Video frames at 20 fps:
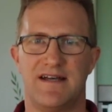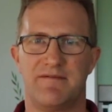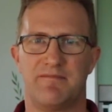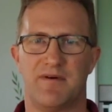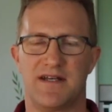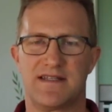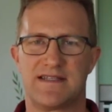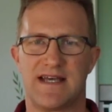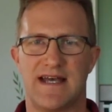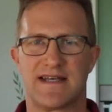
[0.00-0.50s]

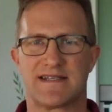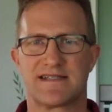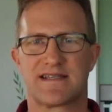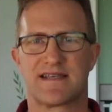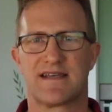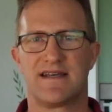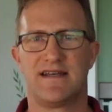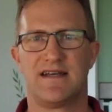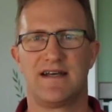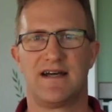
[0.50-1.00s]
my
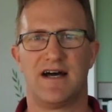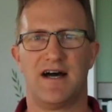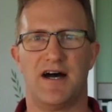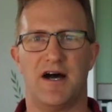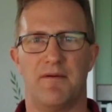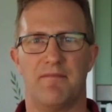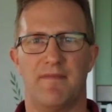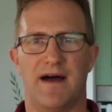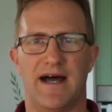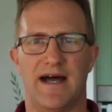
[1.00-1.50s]
desk.
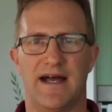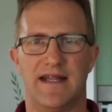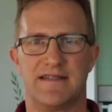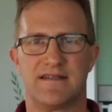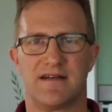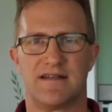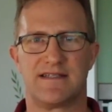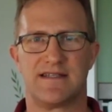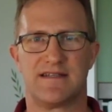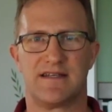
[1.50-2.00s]
And
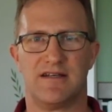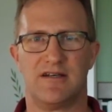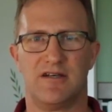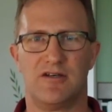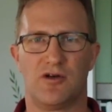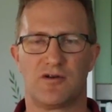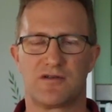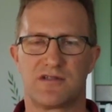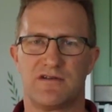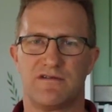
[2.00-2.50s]
I did a
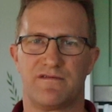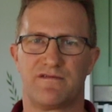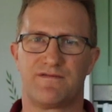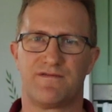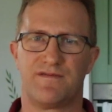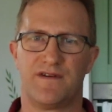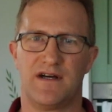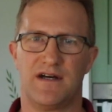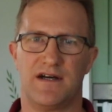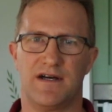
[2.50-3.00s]
lot of
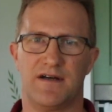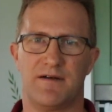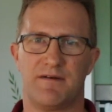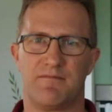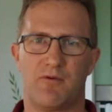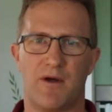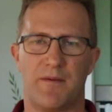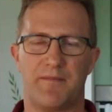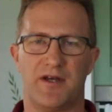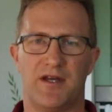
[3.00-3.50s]

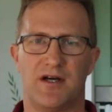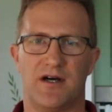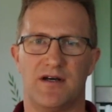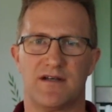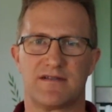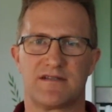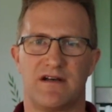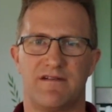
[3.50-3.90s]
webinars.